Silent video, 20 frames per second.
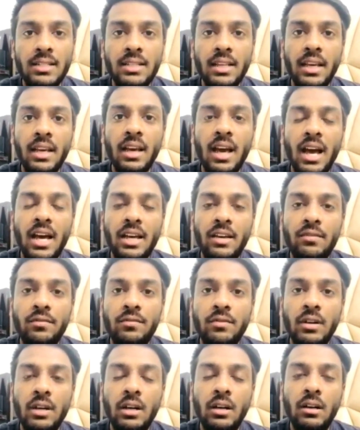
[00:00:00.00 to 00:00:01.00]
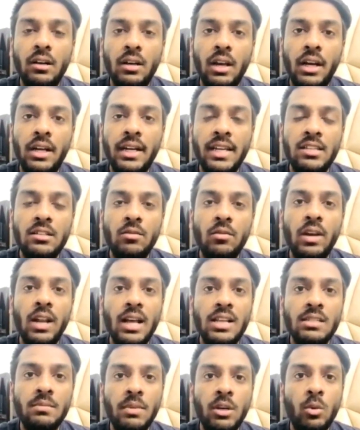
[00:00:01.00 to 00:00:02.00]
say I have like teacher will
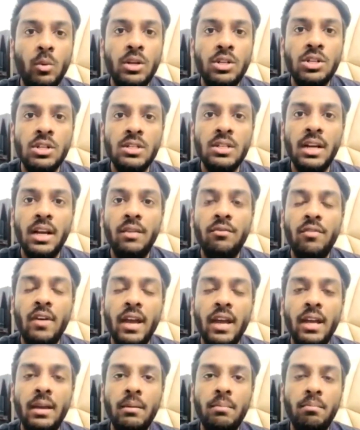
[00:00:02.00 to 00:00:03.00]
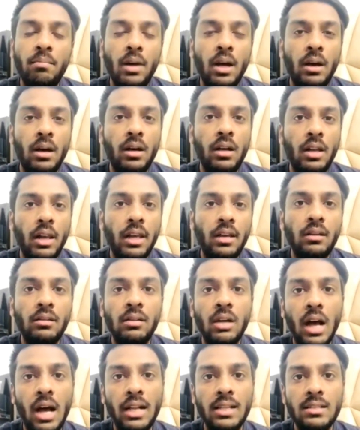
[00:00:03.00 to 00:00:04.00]
ask me questions, and if I like
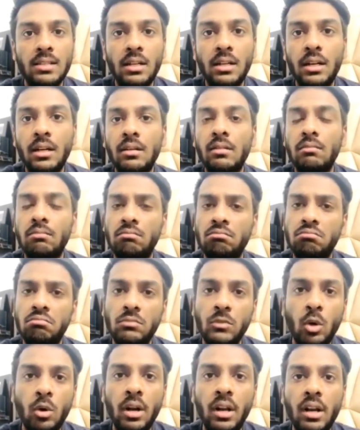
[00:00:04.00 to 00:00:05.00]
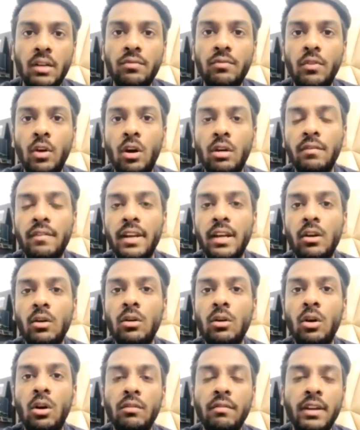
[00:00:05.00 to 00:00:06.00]
answered good enough, not very
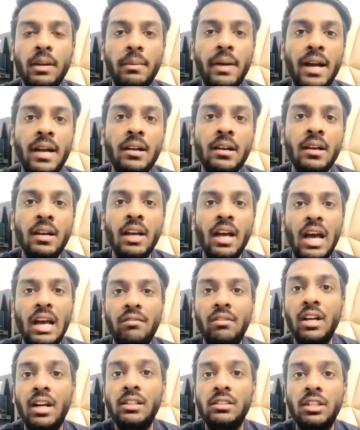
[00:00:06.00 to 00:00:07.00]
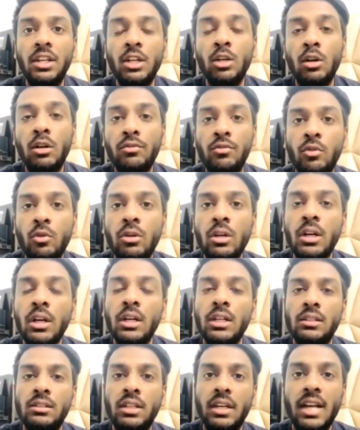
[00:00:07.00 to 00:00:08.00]
good, not very bad, I will get 3 or 4.
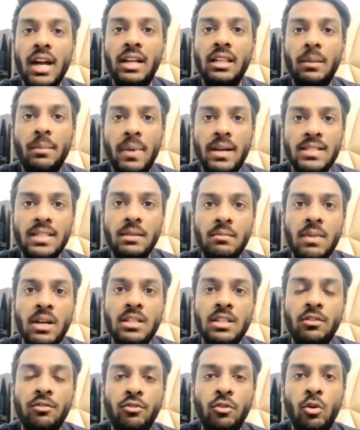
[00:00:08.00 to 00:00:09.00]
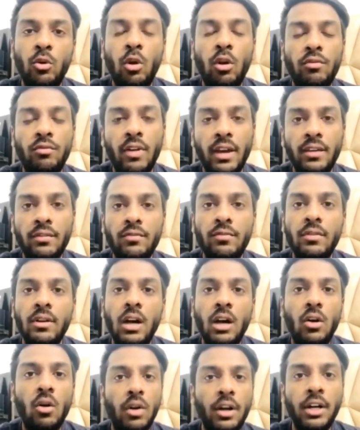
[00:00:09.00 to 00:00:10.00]
3 are the passing marks and 4 or 5
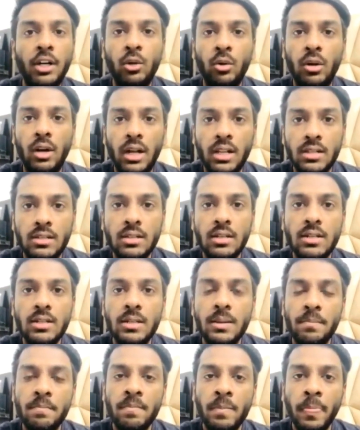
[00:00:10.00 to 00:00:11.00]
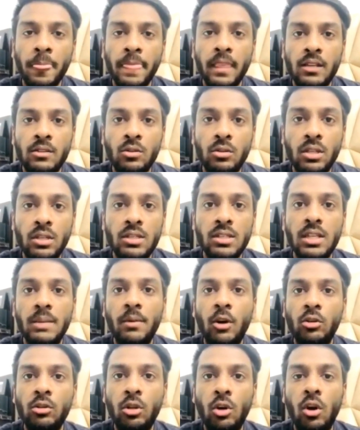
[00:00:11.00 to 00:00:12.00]
according to your answers. So this is
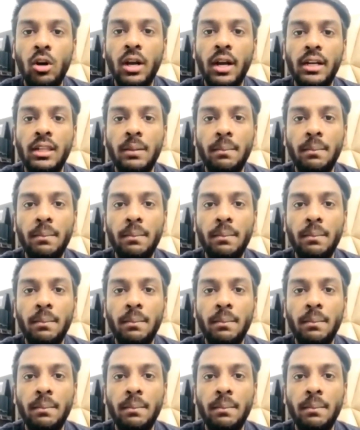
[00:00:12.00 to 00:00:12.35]
about CROC and the